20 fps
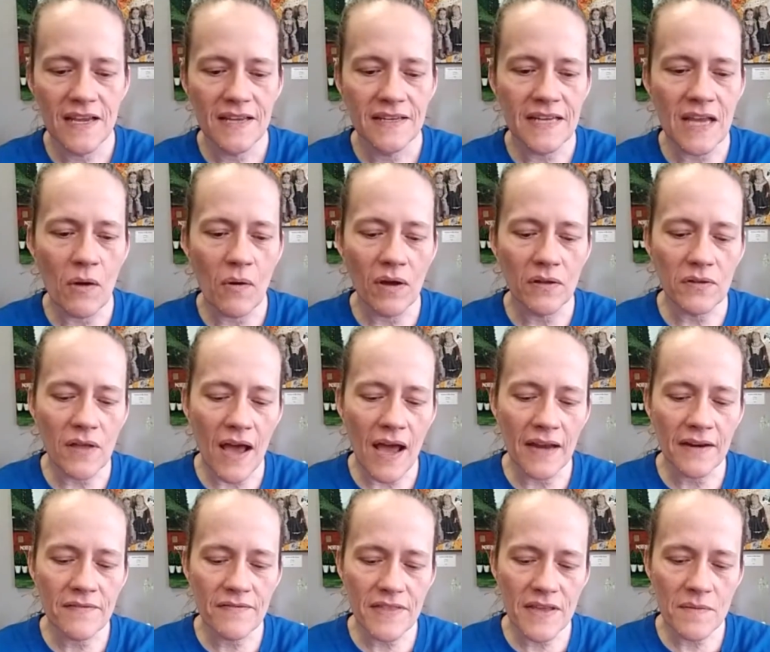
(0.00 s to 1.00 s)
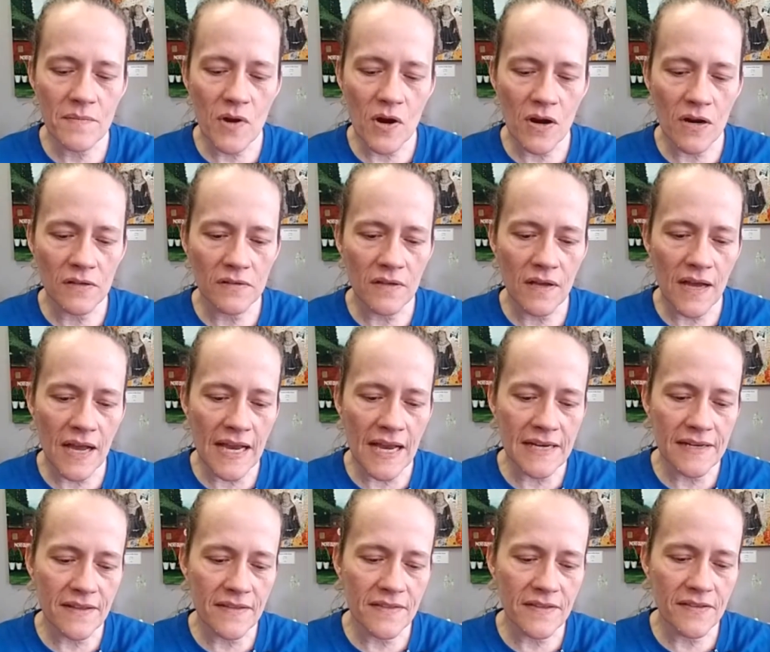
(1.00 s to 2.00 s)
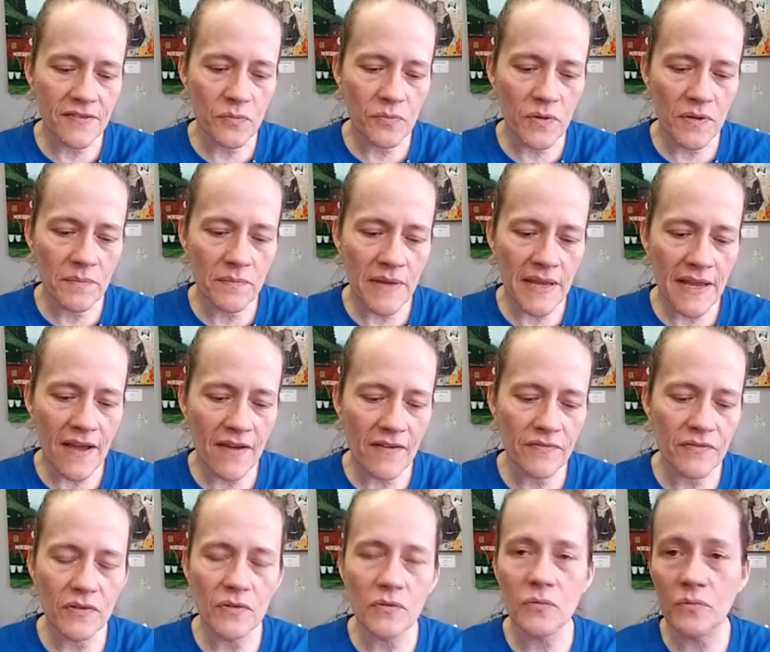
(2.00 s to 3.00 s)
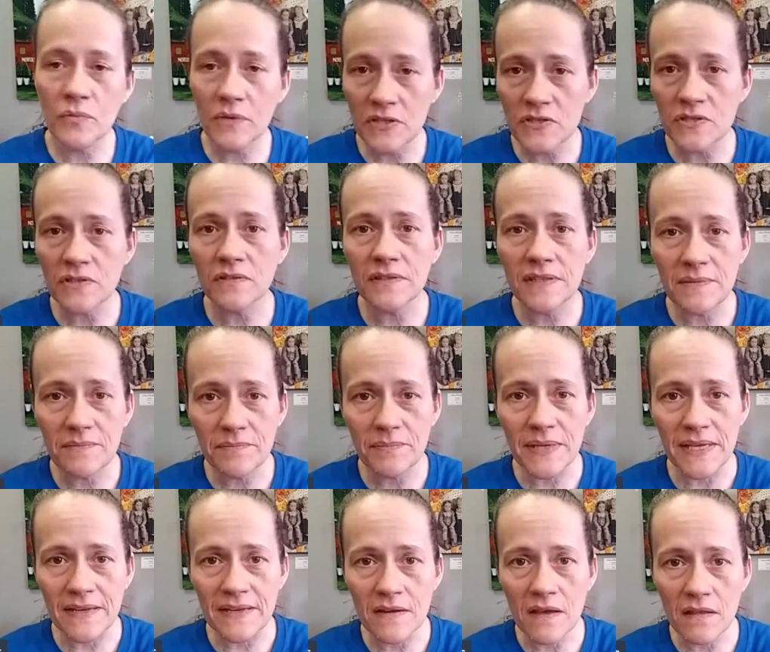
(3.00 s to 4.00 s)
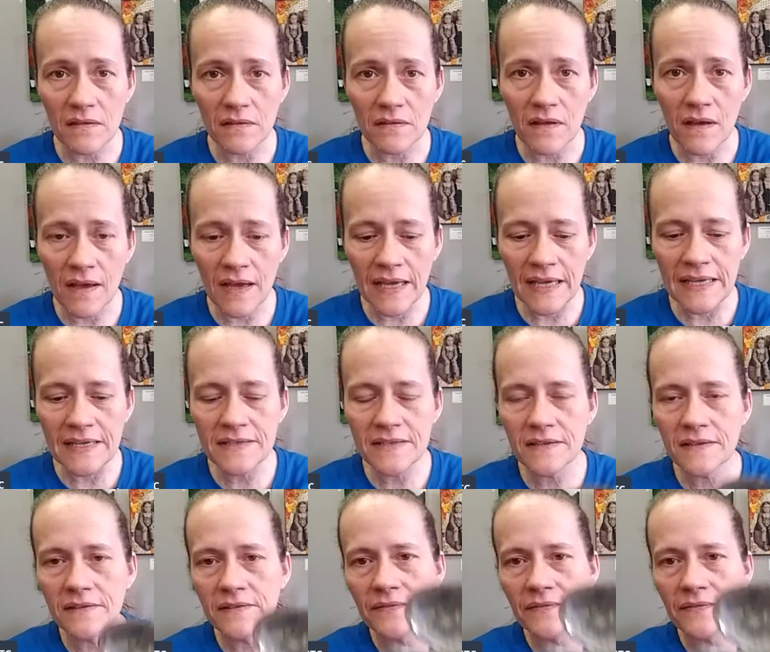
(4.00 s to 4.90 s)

Now, a lot of them are lined, and this one may have originally been lined,